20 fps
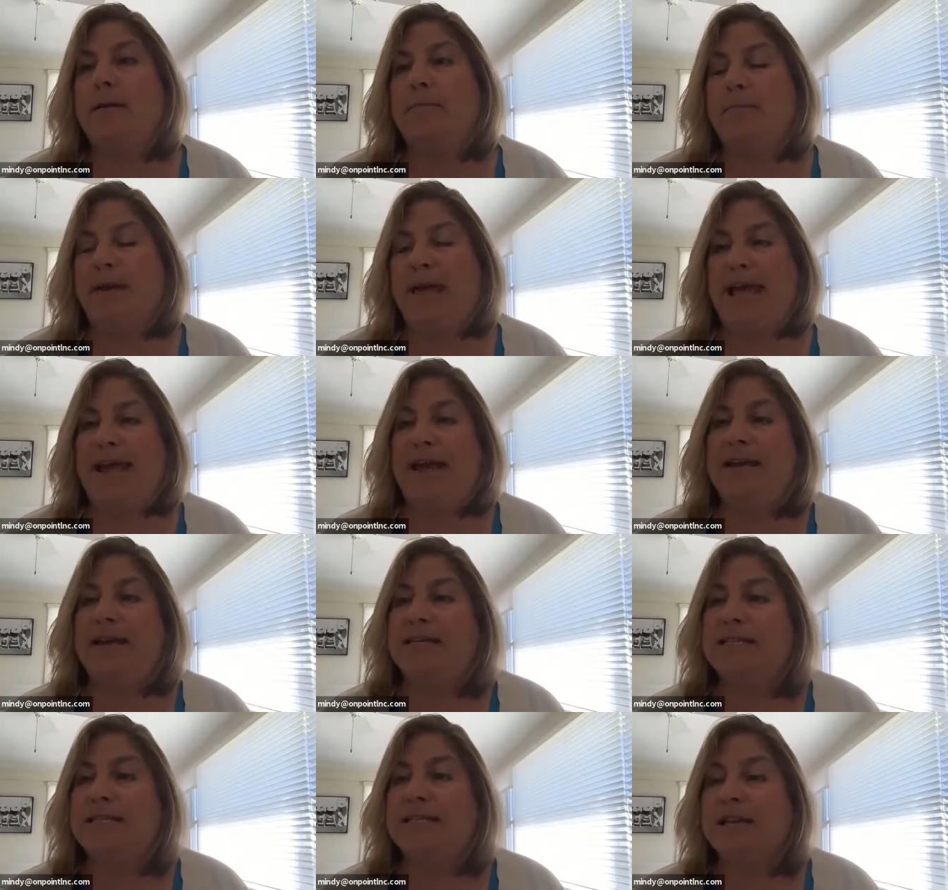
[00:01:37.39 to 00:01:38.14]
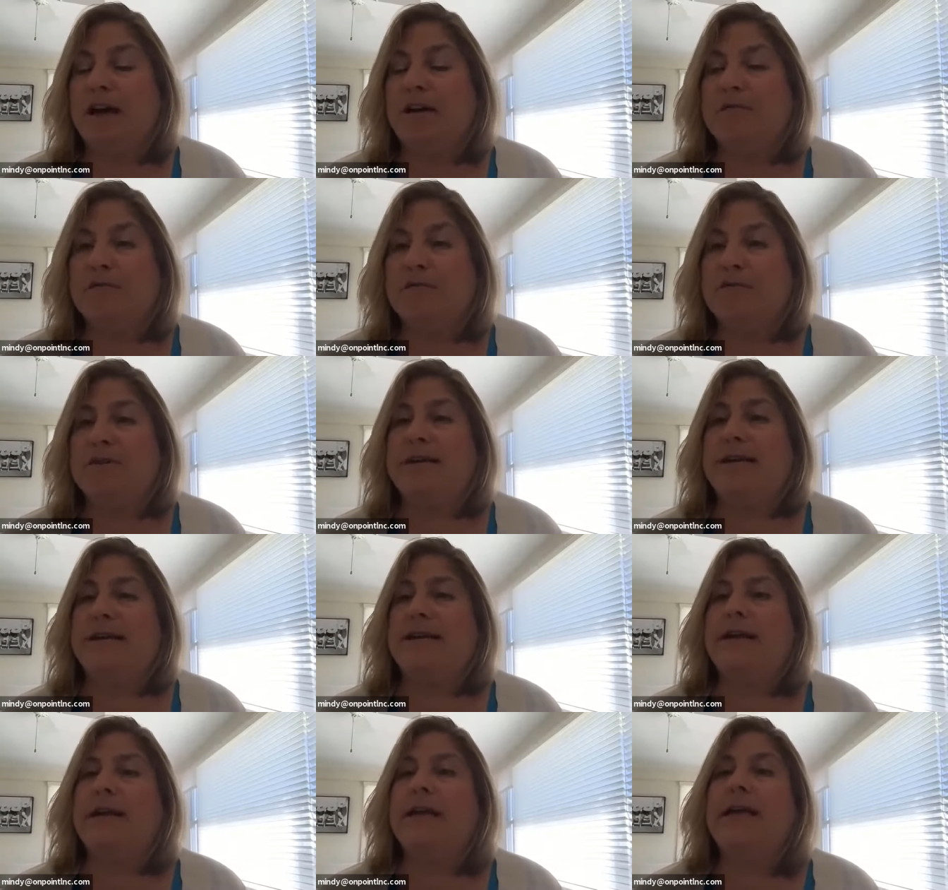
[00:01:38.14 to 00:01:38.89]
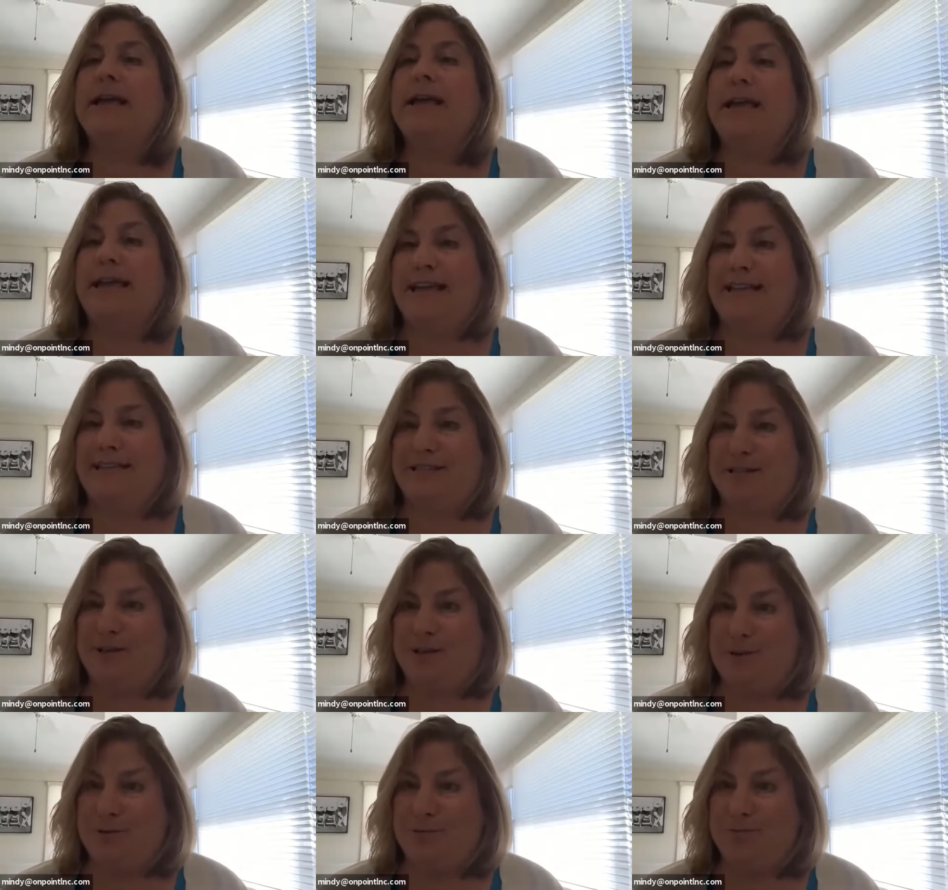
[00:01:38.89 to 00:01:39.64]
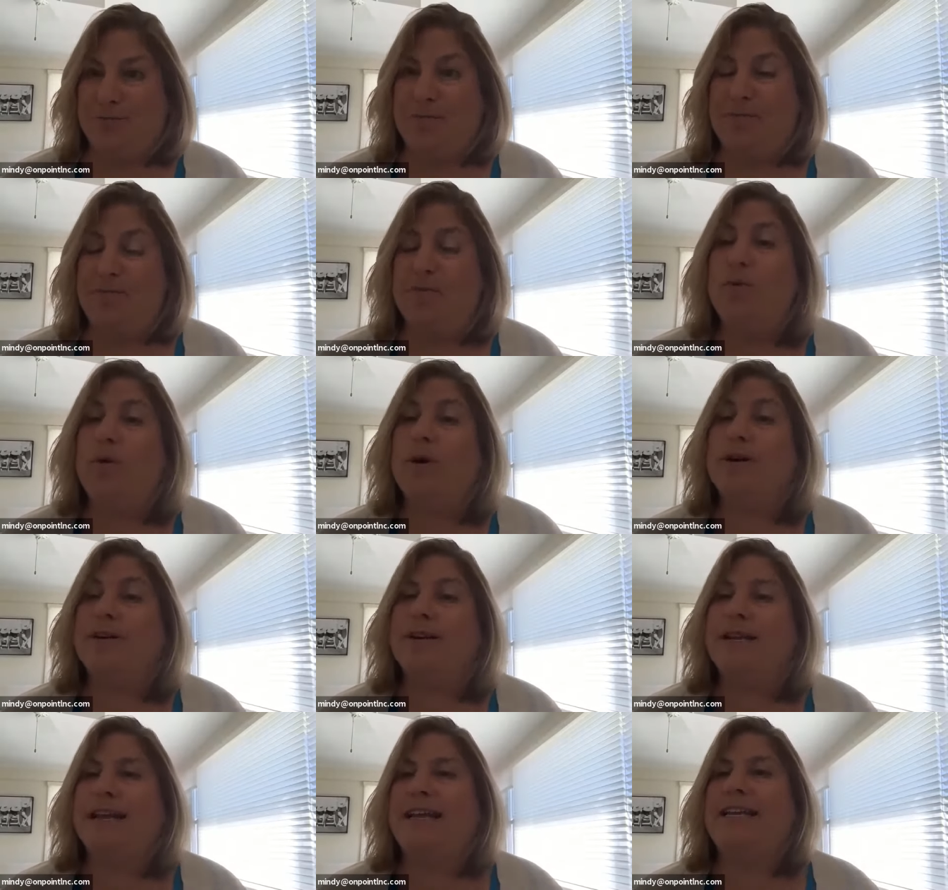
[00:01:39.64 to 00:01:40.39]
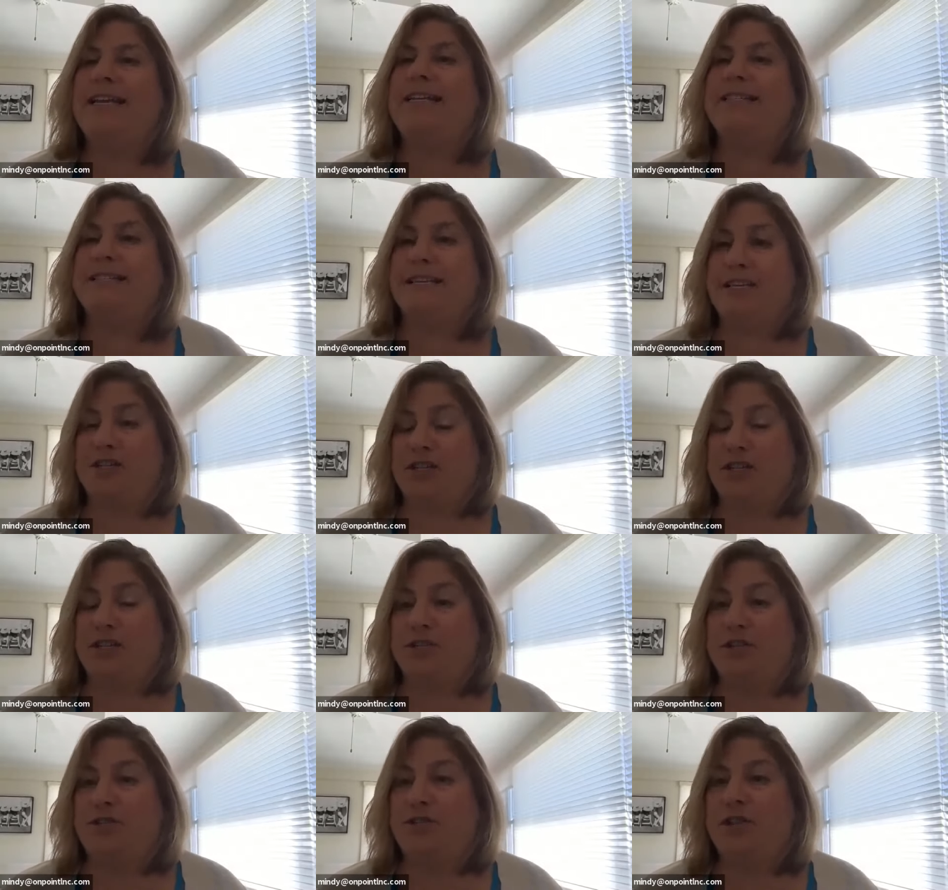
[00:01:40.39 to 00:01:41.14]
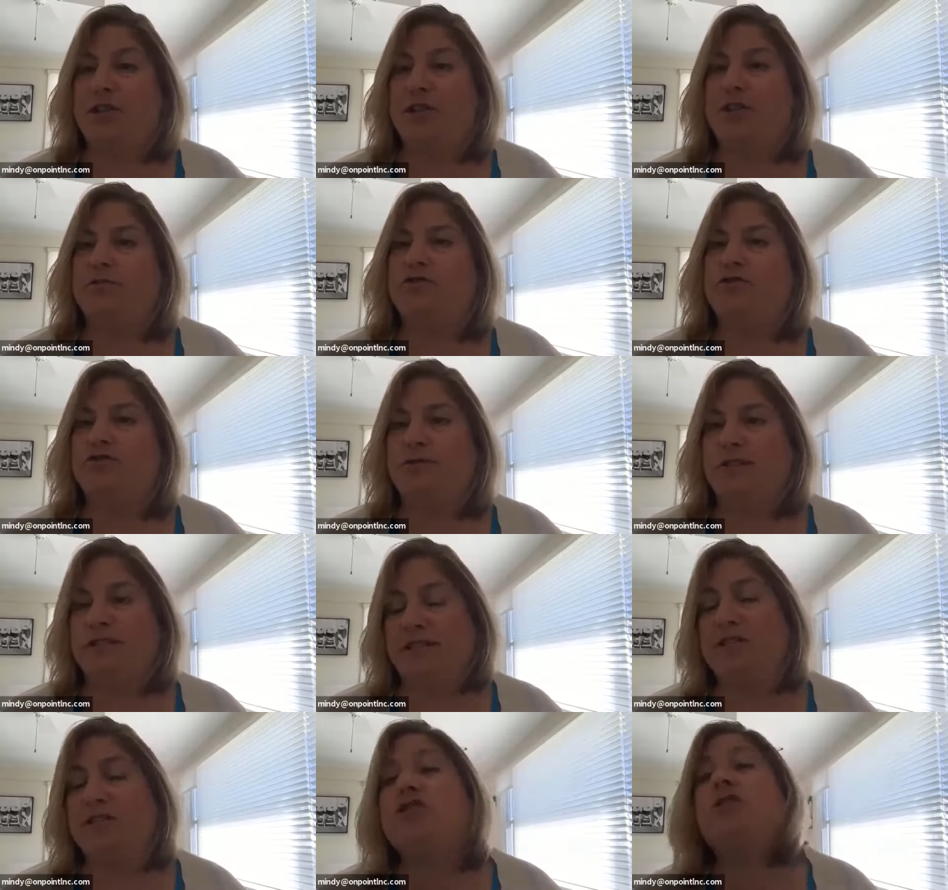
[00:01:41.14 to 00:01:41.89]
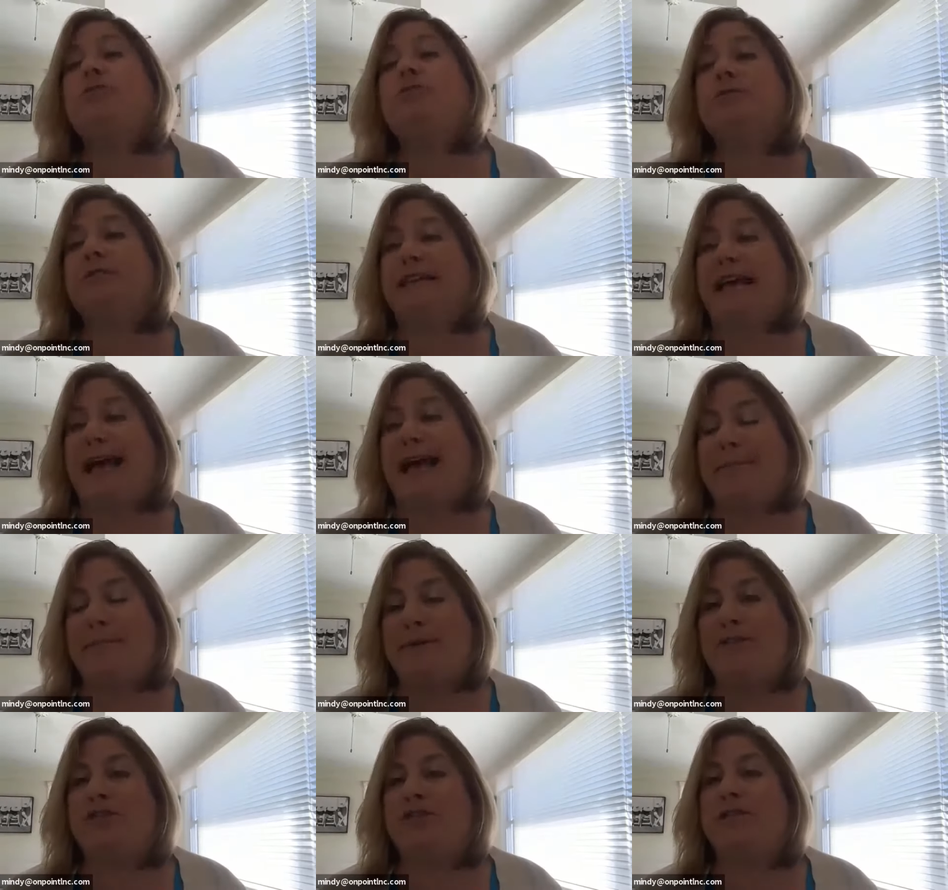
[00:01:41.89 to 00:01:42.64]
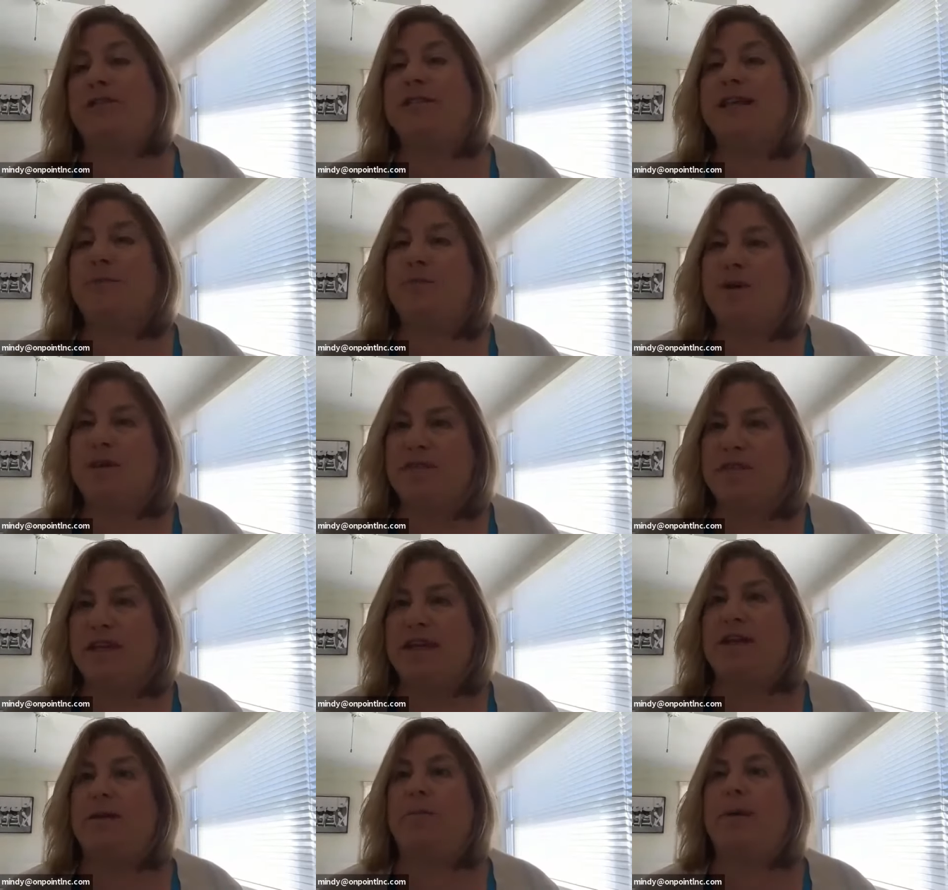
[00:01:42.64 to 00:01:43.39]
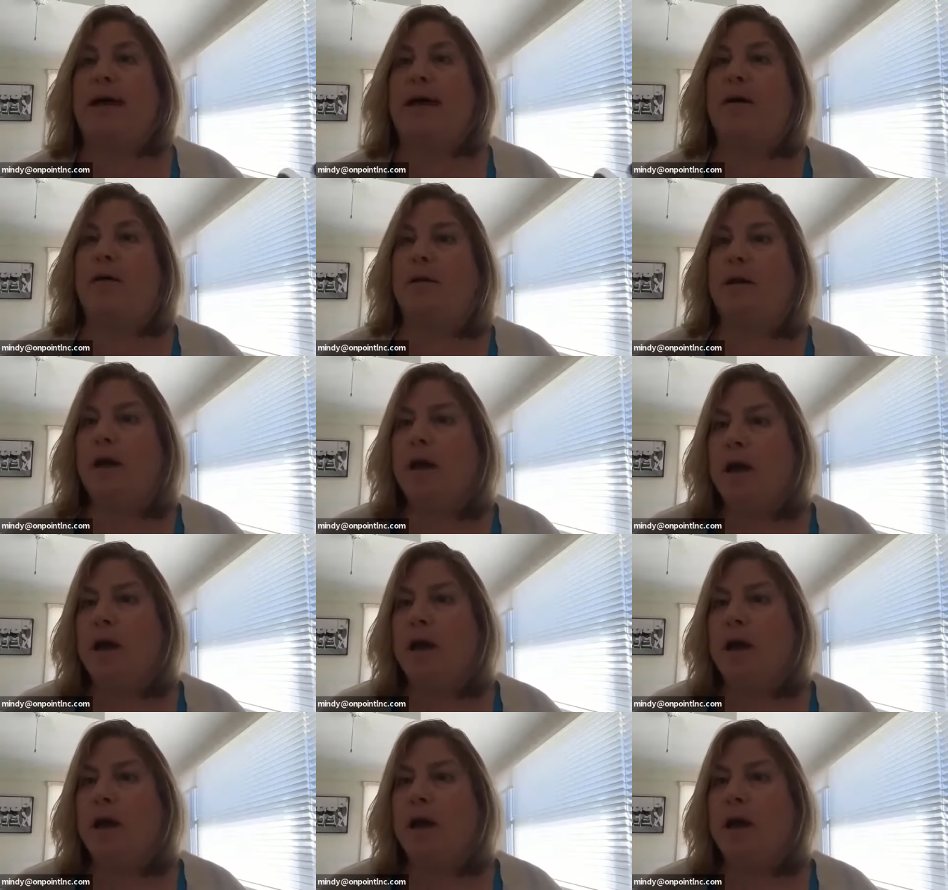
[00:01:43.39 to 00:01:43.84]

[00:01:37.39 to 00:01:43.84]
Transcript: pain and suffering into your report in addition to the traditional damages that we think about